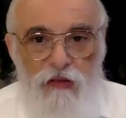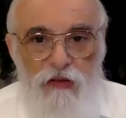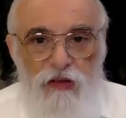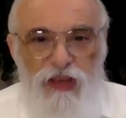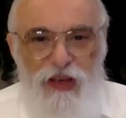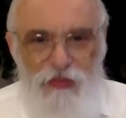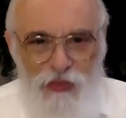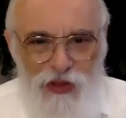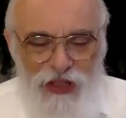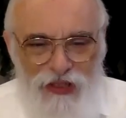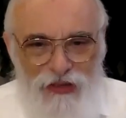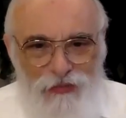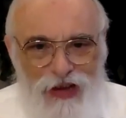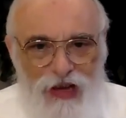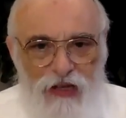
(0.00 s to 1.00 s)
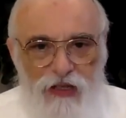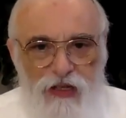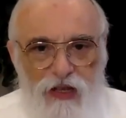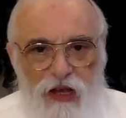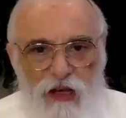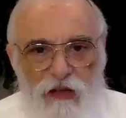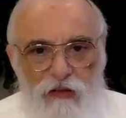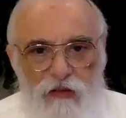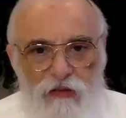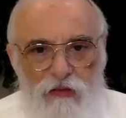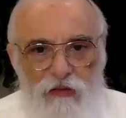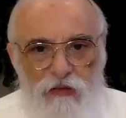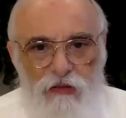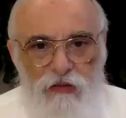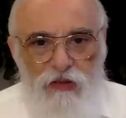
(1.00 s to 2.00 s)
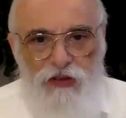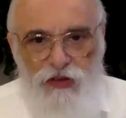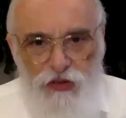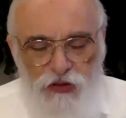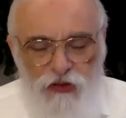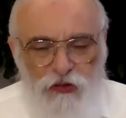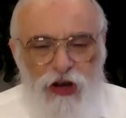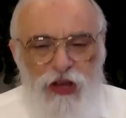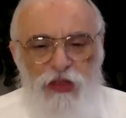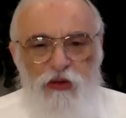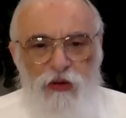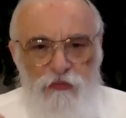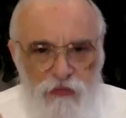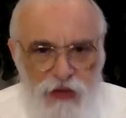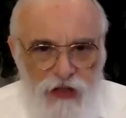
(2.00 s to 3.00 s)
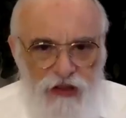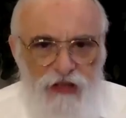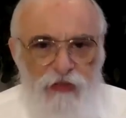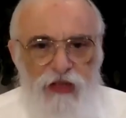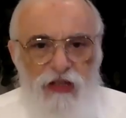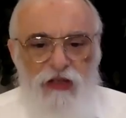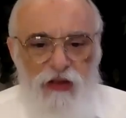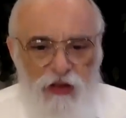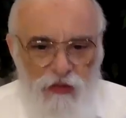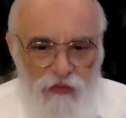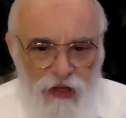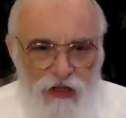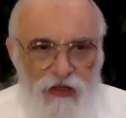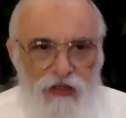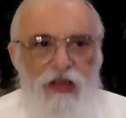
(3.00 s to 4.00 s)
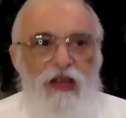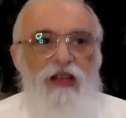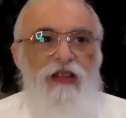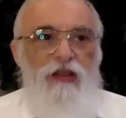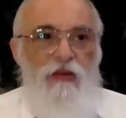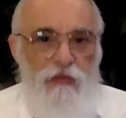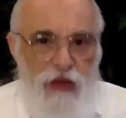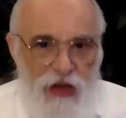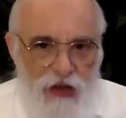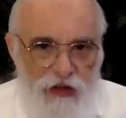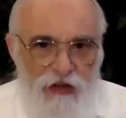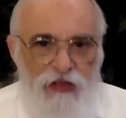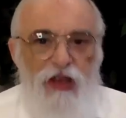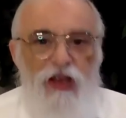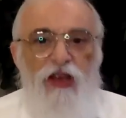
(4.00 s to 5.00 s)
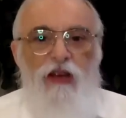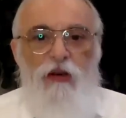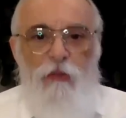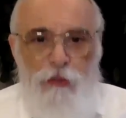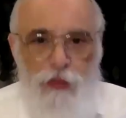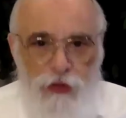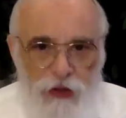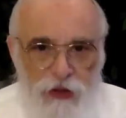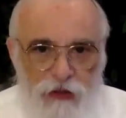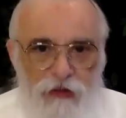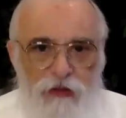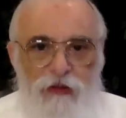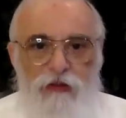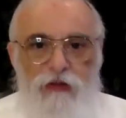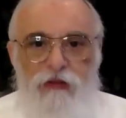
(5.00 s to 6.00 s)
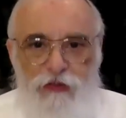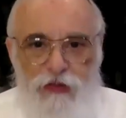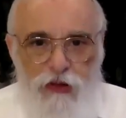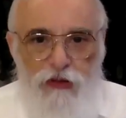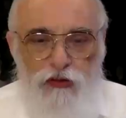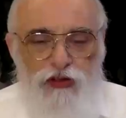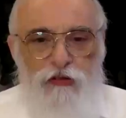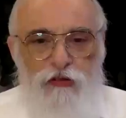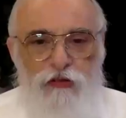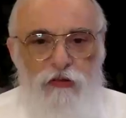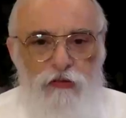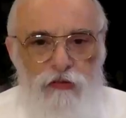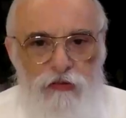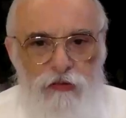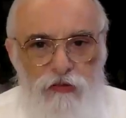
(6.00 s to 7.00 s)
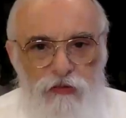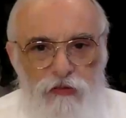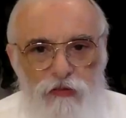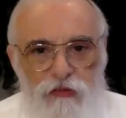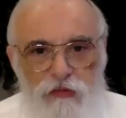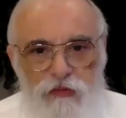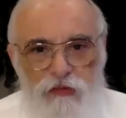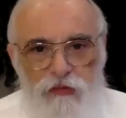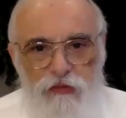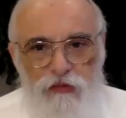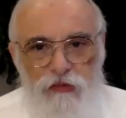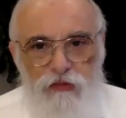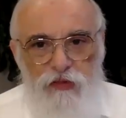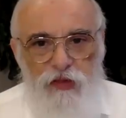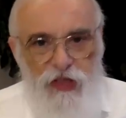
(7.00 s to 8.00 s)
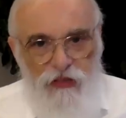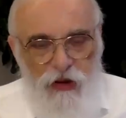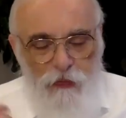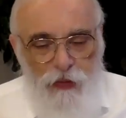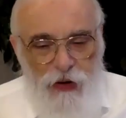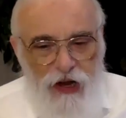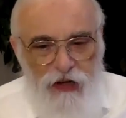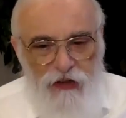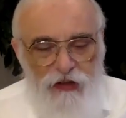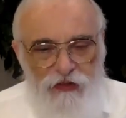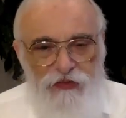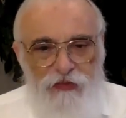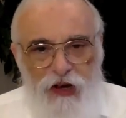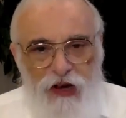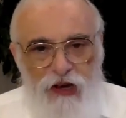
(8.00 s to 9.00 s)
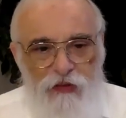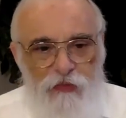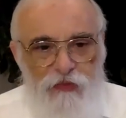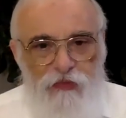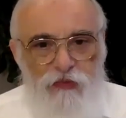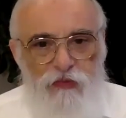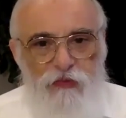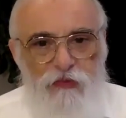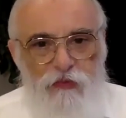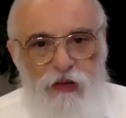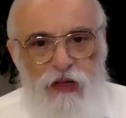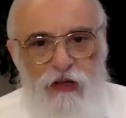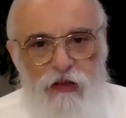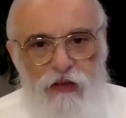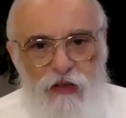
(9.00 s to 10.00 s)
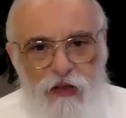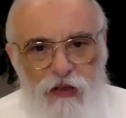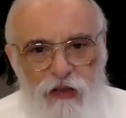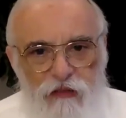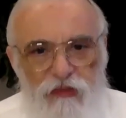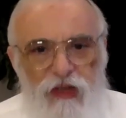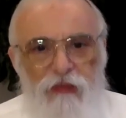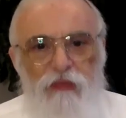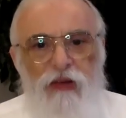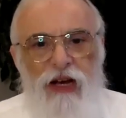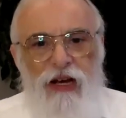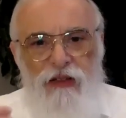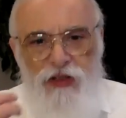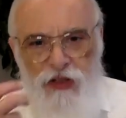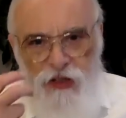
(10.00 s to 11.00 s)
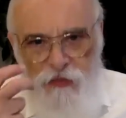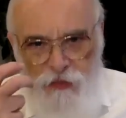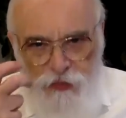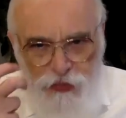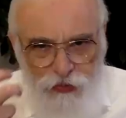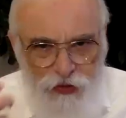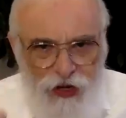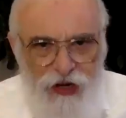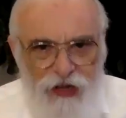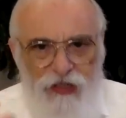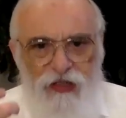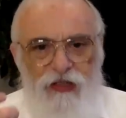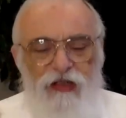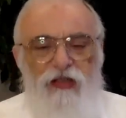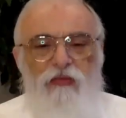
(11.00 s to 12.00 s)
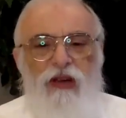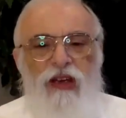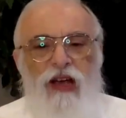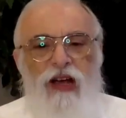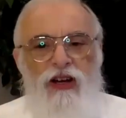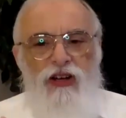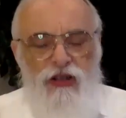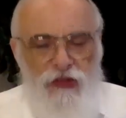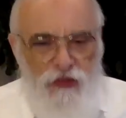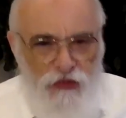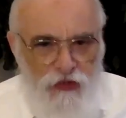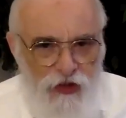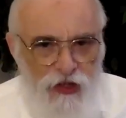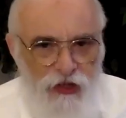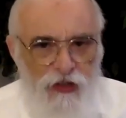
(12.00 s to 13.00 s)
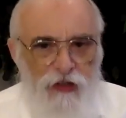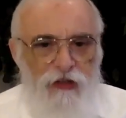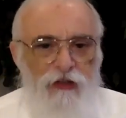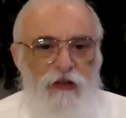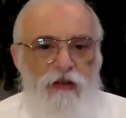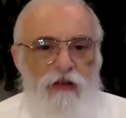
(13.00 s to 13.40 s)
The Amunah demands that. The true faith, we're meant to be soulmates, demands complete fusion. But every part of my being, my mind should embrace this, my heart should feel it,